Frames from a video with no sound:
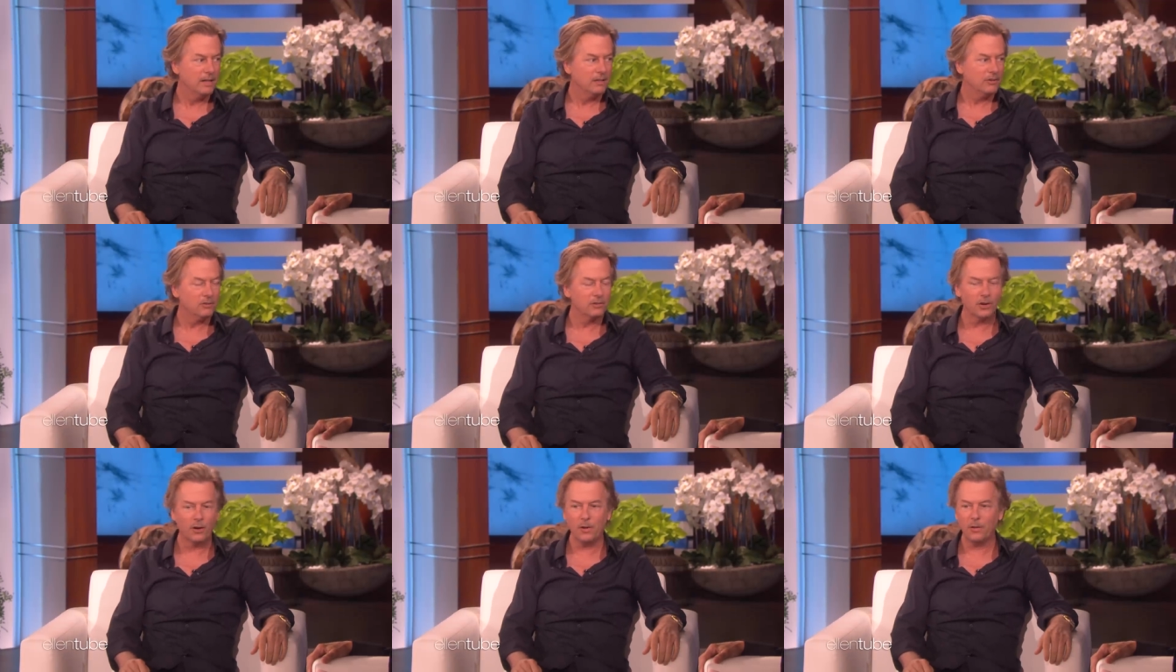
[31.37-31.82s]

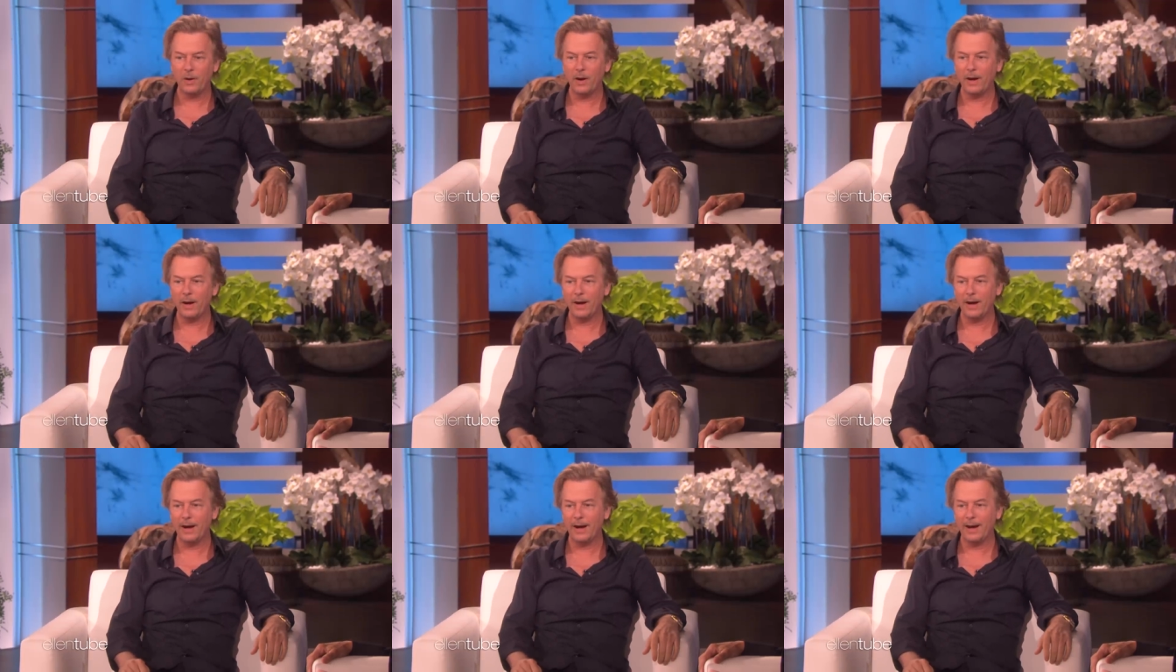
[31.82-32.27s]
So
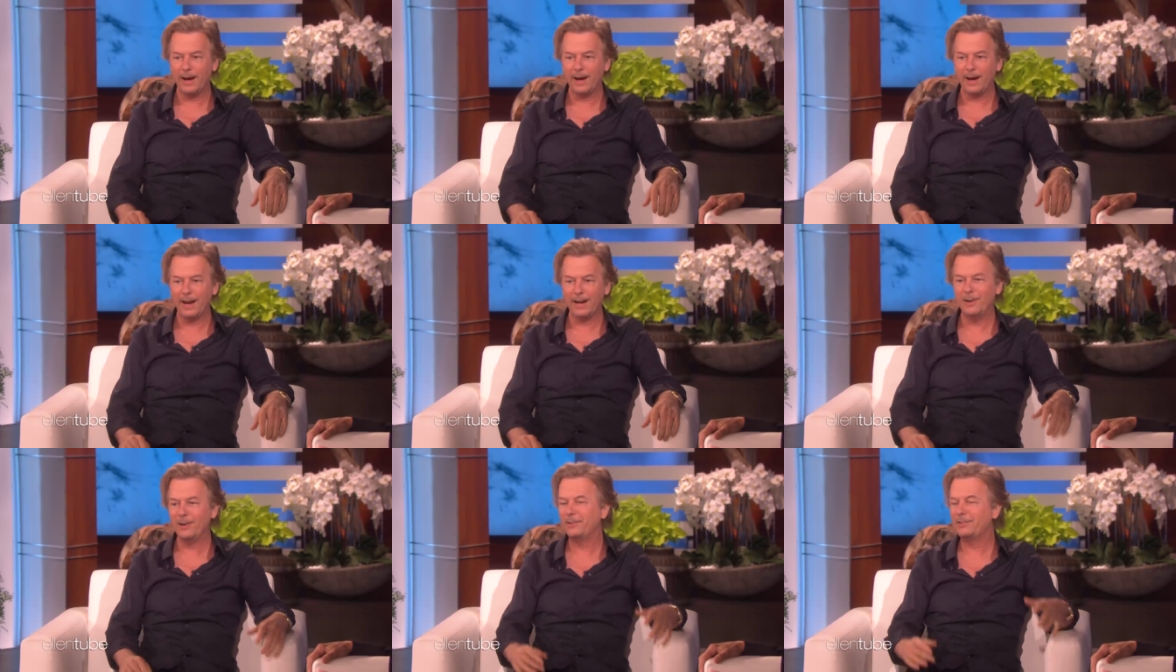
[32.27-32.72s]
uh,
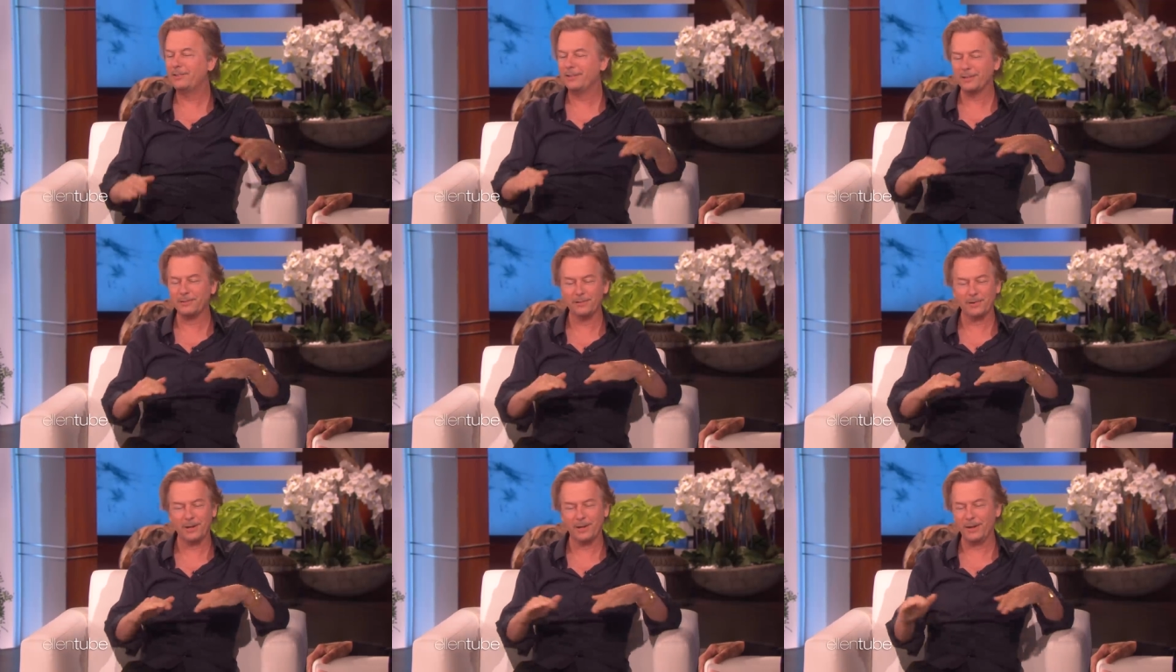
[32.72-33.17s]
I know she
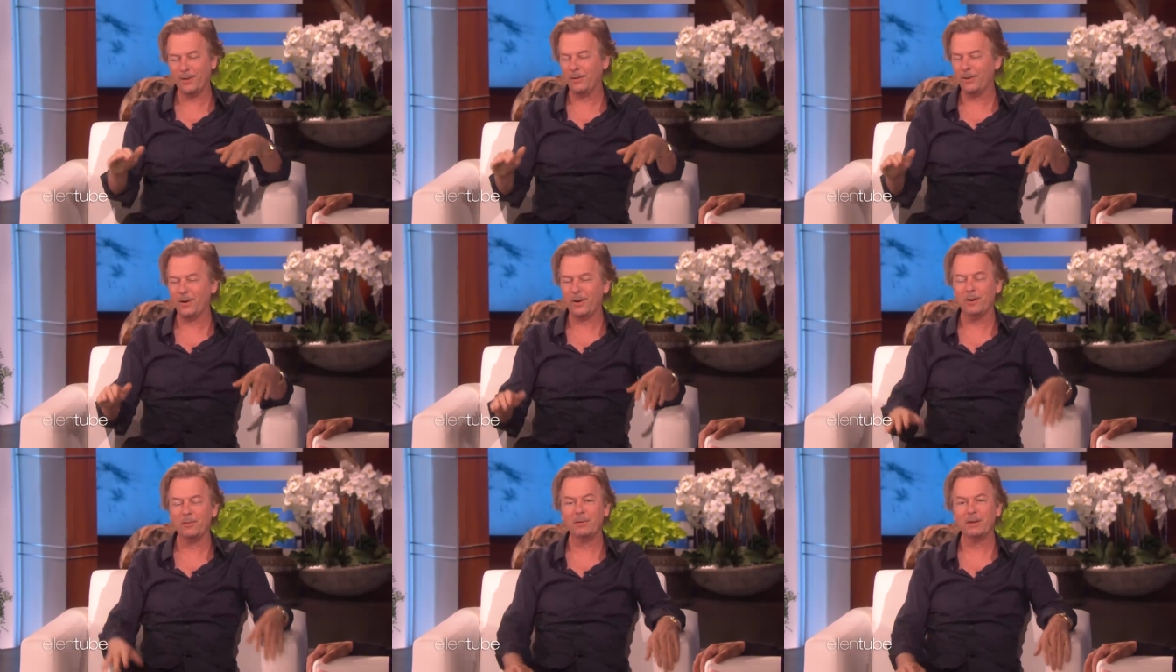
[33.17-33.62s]
doesn't want to go
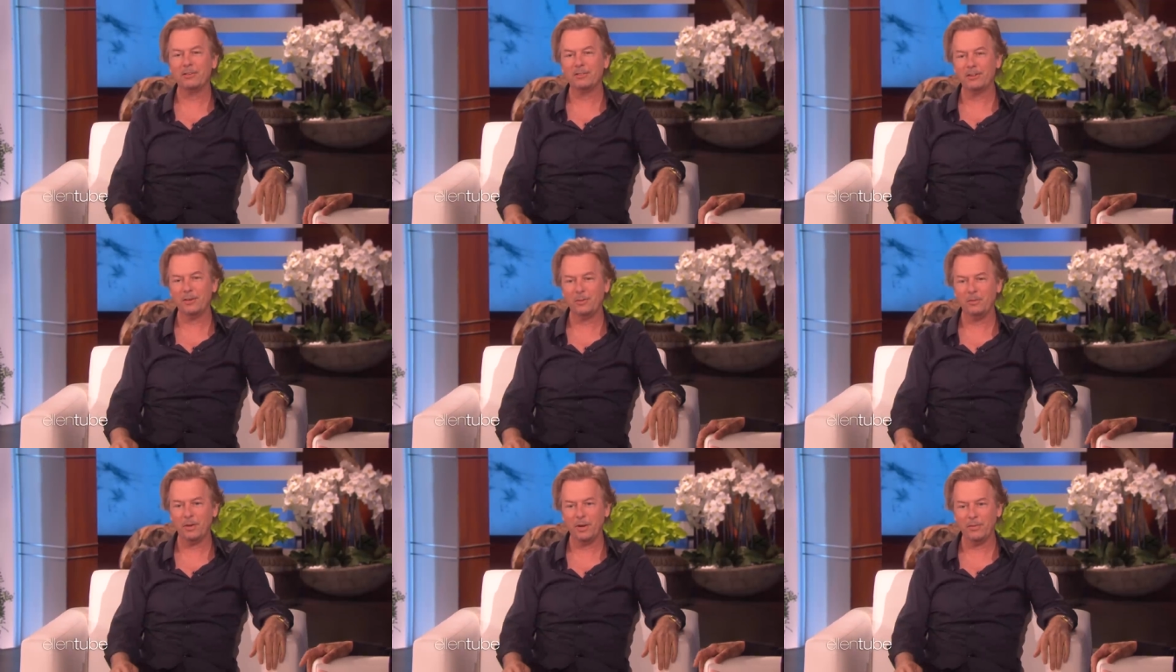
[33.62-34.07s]
at all, but
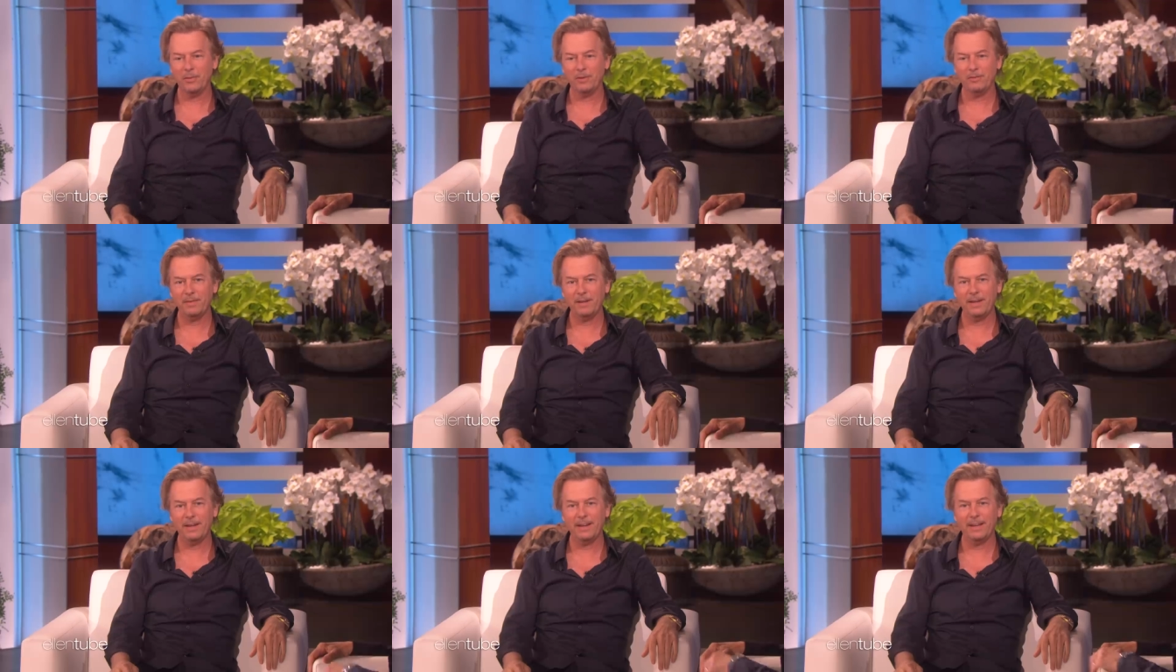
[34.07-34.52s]
she went with
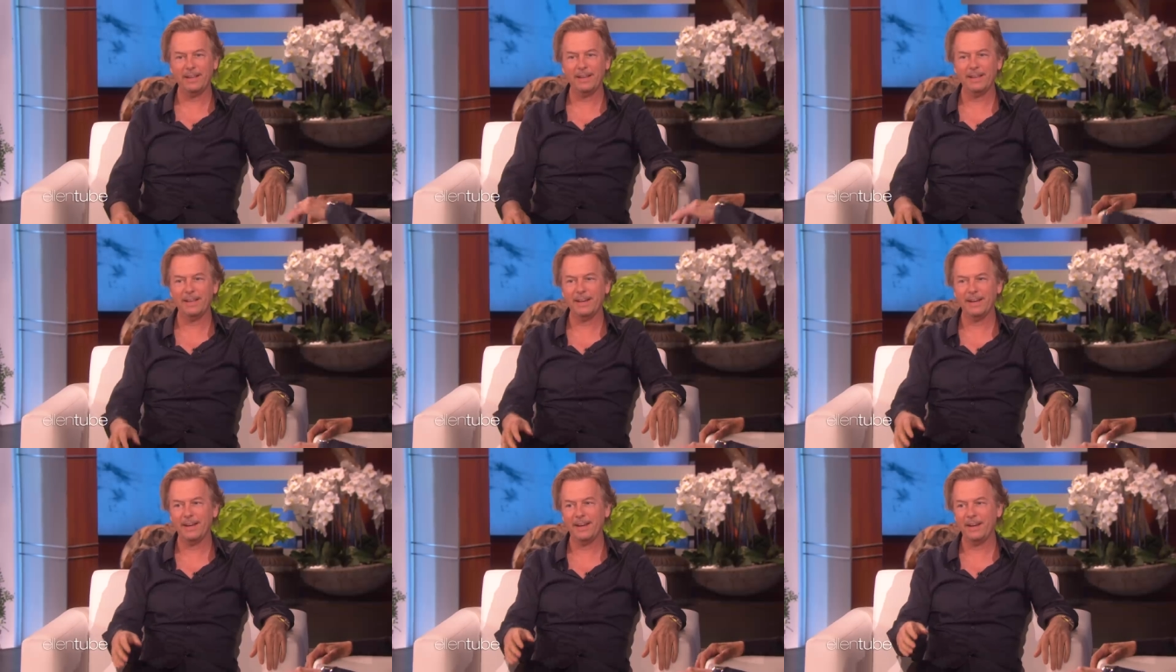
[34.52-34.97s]
me, and
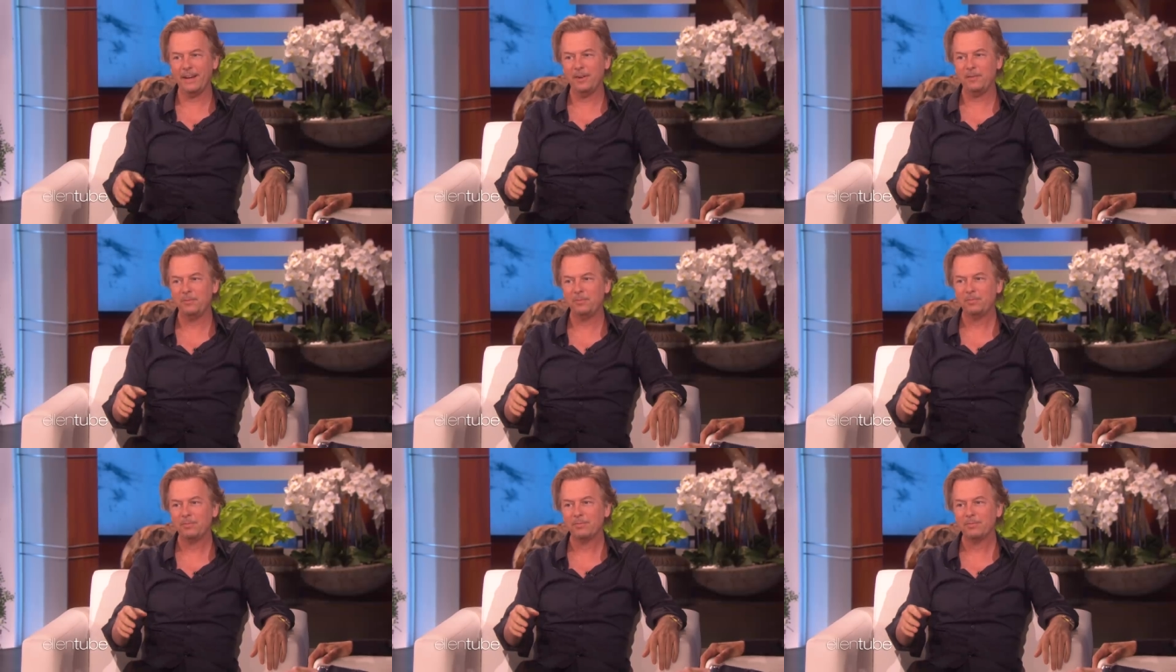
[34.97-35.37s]
then I